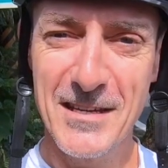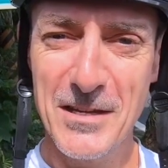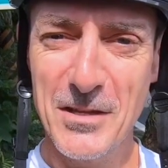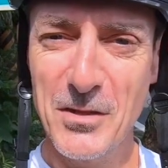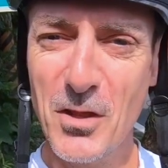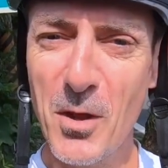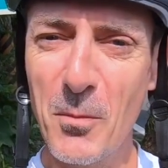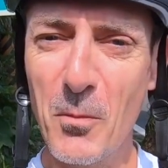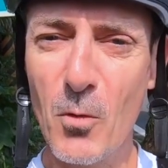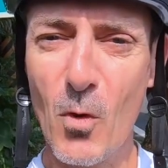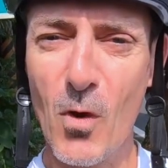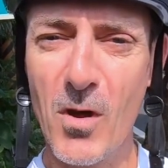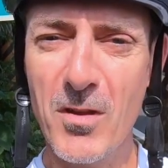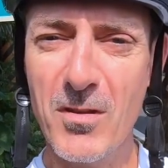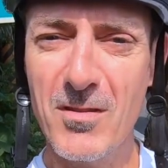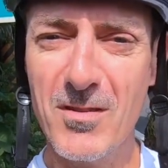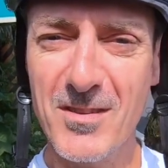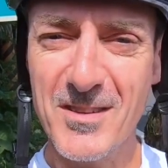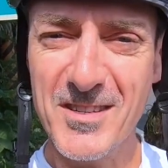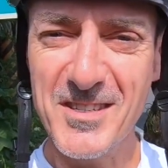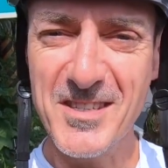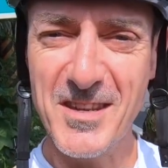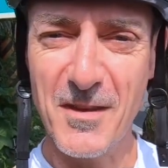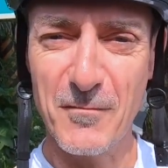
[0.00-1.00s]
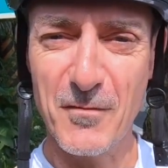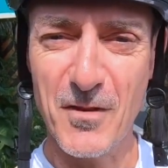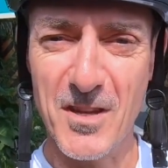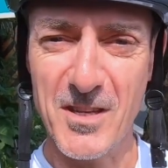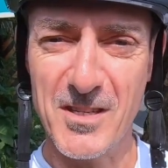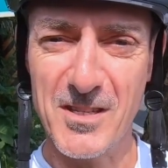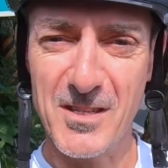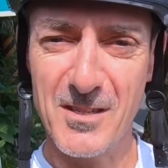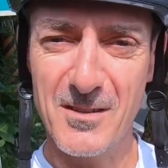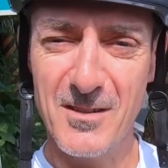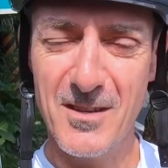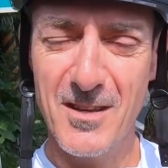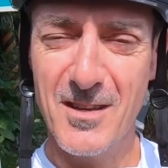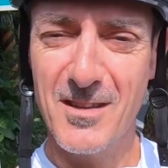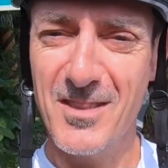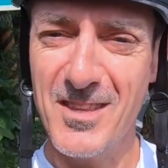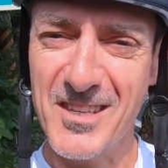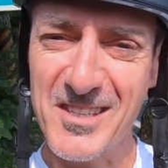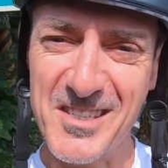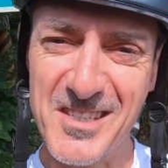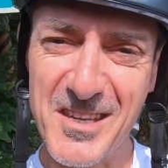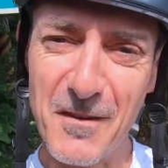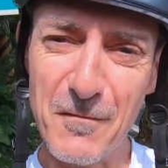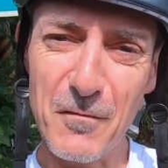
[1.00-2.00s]
Number one, stiffness. The
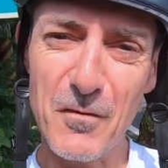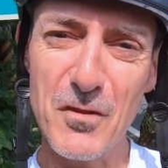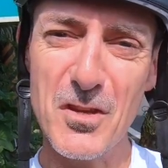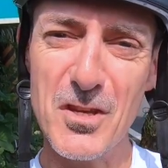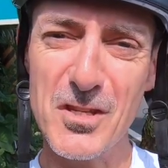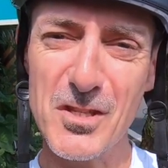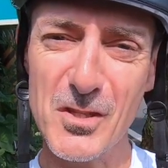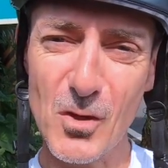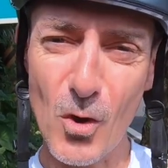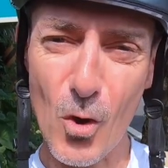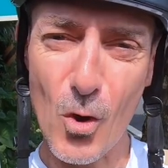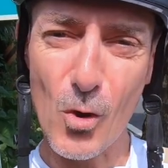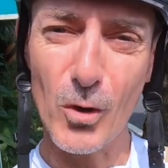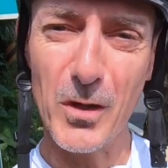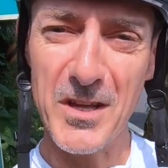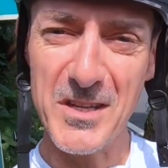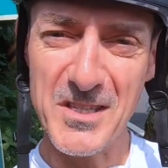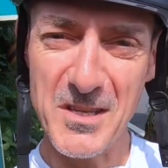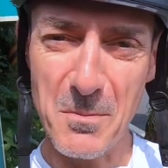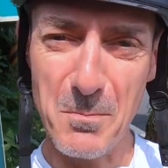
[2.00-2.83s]
stiffer the sole is,